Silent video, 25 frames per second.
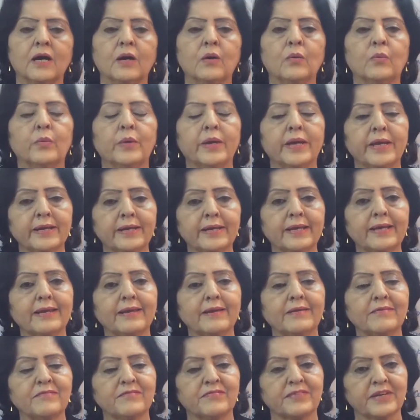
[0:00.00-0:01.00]
a very
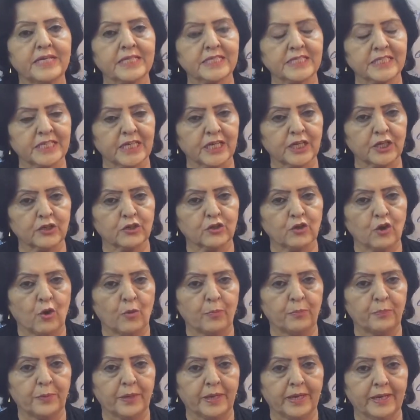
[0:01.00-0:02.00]
interesting
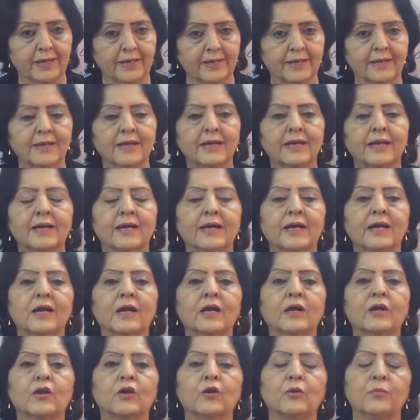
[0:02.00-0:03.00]
topic,
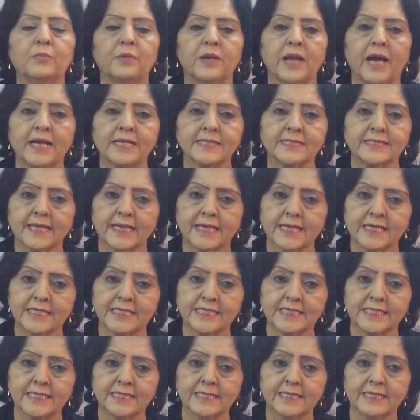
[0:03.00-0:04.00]

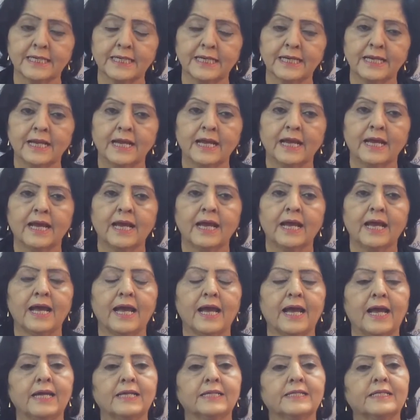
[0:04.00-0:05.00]
globalization
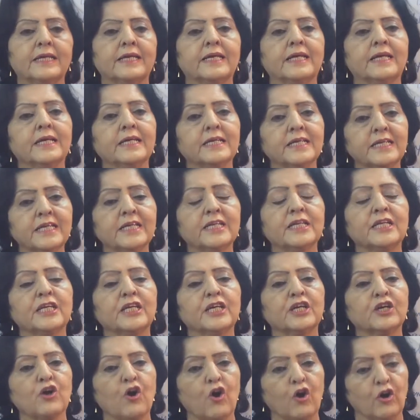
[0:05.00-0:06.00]
and the Indian
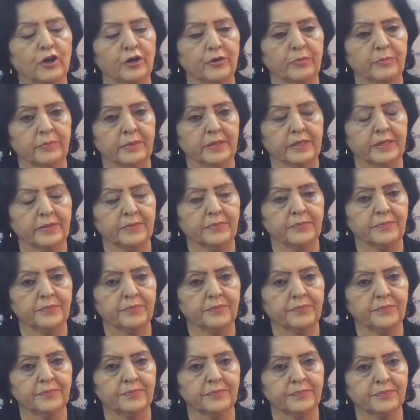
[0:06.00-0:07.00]
economy.
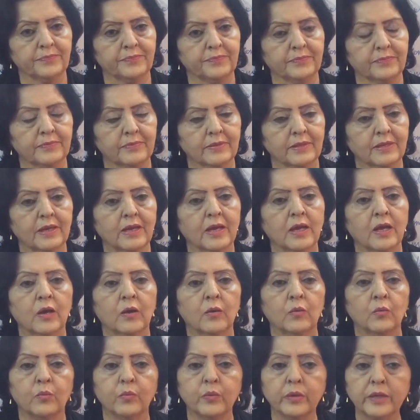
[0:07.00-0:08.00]

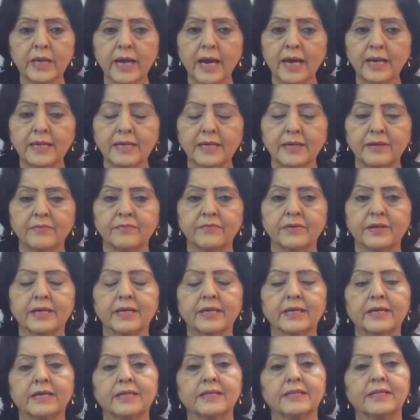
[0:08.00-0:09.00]
We are
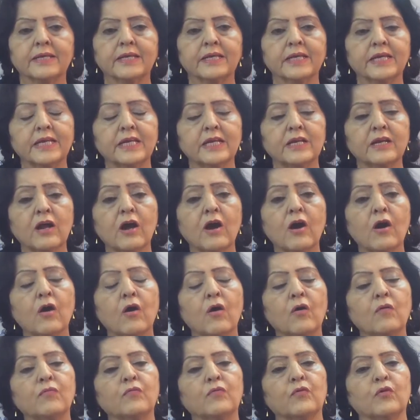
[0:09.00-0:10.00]
living in the era
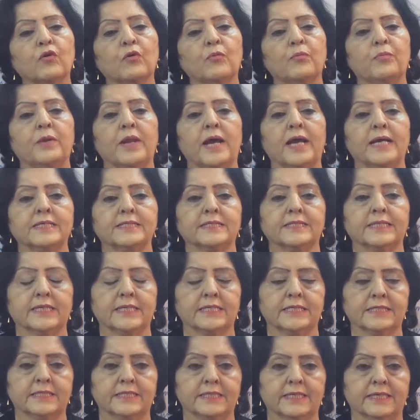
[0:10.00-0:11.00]
of
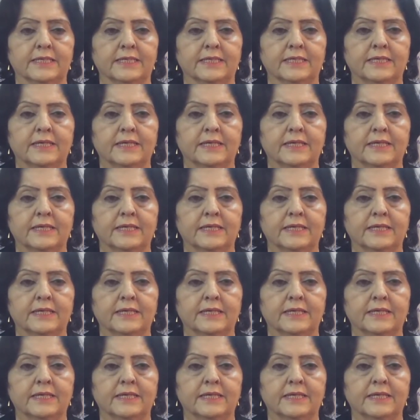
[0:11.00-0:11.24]
globalization.